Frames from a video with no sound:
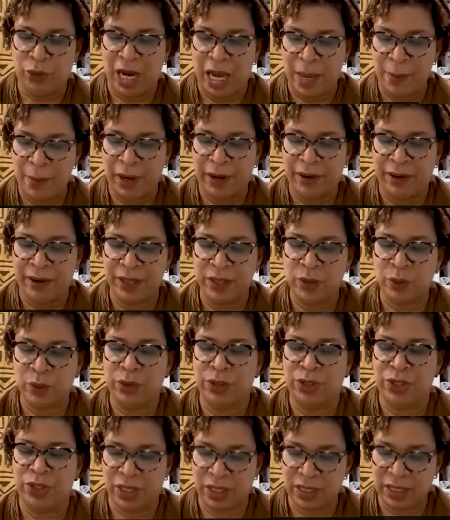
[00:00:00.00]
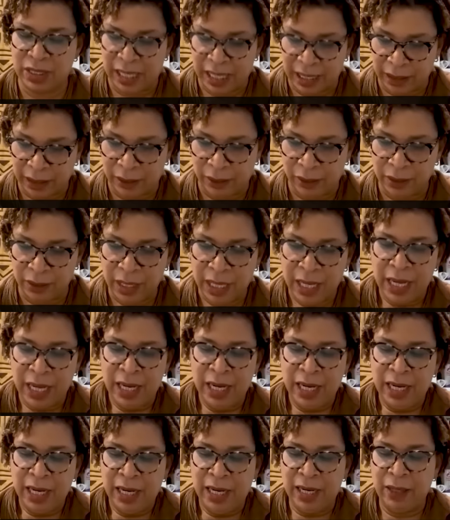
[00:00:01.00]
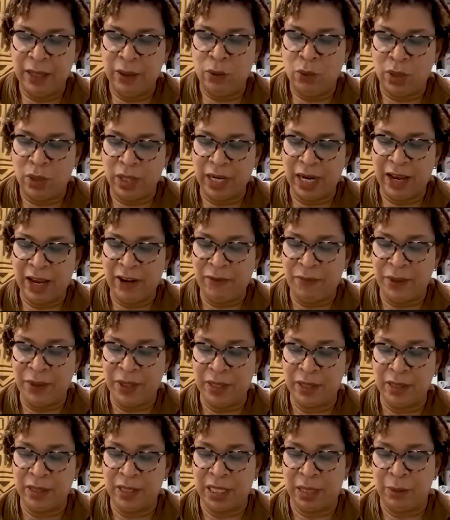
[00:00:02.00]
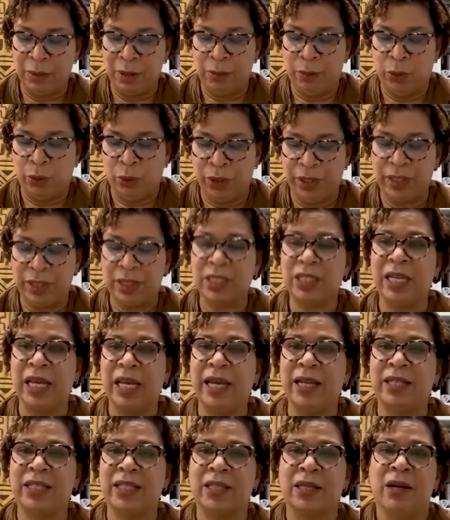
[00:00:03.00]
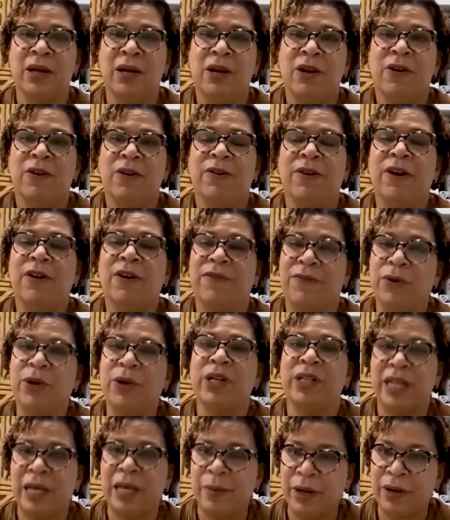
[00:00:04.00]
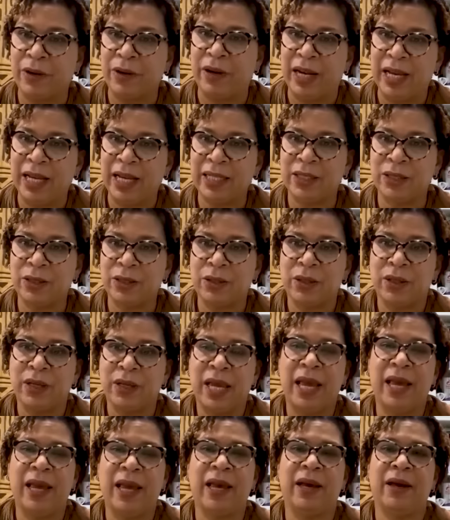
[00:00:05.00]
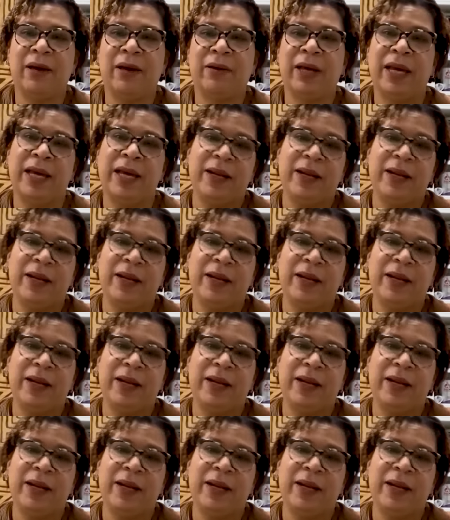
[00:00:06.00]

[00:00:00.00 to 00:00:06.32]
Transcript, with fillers: primaries were just held in what have been some important states for Democrats and,